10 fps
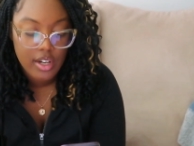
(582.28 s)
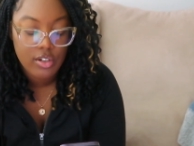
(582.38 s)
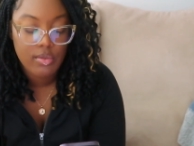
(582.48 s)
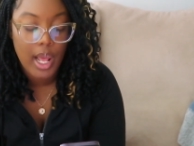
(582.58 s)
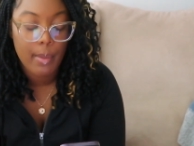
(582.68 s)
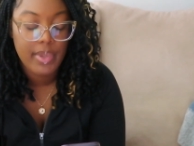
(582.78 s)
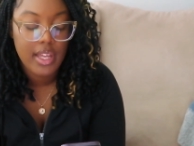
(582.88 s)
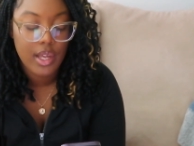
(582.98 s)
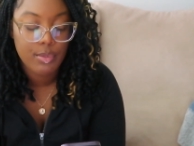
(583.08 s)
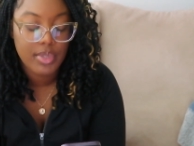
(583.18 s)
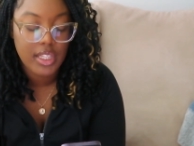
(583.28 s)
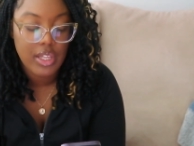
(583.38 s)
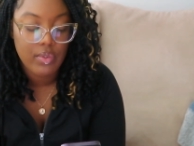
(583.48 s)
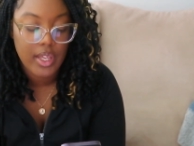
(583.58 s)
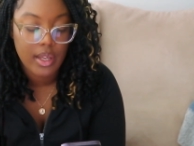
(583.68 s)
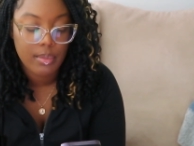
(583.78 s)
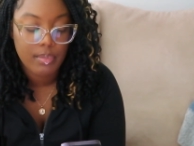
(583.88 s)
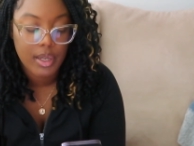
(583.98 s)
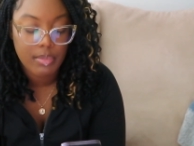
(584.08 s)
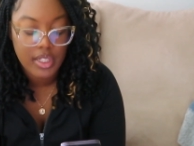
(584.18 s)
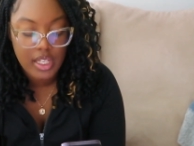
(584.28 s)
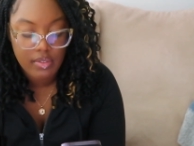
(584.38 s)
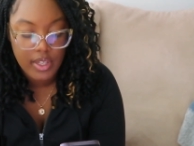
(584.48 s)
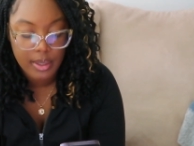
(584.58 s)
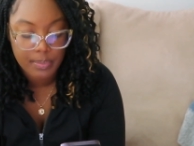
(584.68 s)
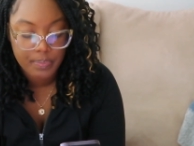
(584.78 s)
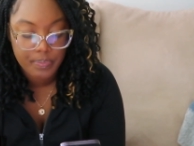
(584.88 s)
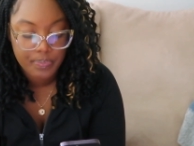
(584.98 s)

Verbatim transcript: Do not be unbelieving, but believing.